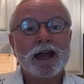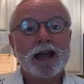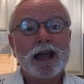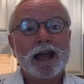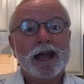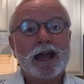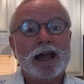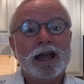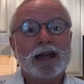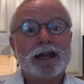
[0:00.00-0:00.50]

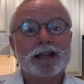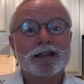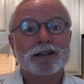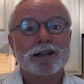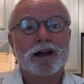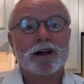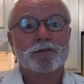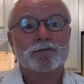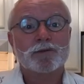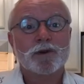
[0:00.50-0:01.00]
and
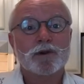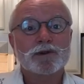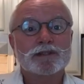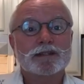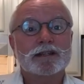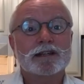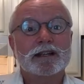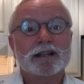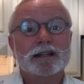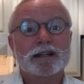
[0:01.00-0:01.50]

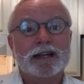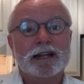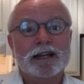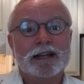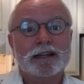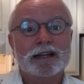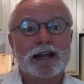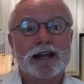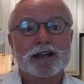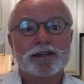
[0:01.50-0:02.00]
roasted it
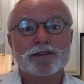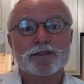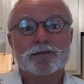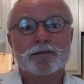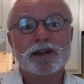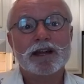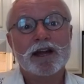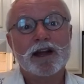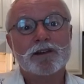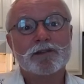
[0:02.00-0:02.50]
in a
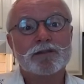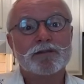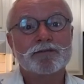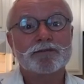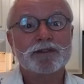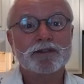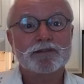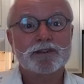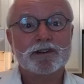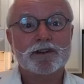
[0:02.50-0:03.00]

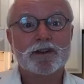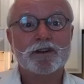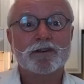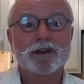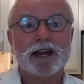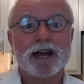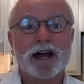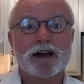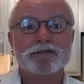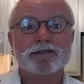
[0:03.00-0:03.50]

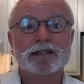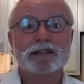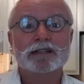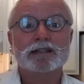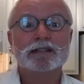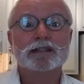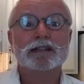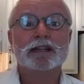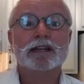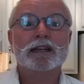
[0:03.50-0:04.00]
350-degree
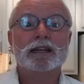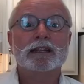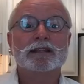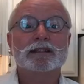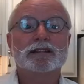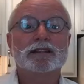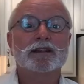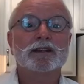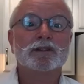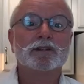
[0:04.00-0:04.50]
oven
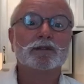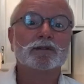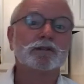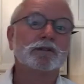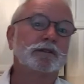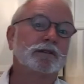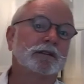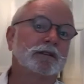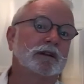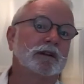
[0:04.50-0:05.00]

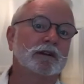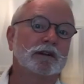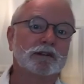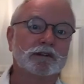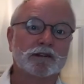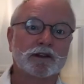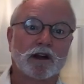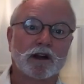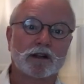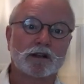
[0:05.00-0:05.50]
until the
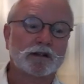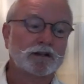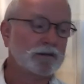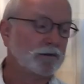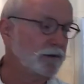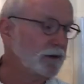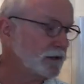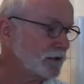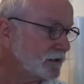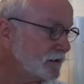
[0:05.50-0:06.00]
garlic
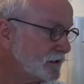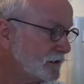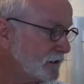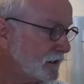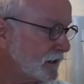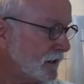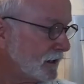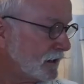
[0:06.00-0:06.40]
was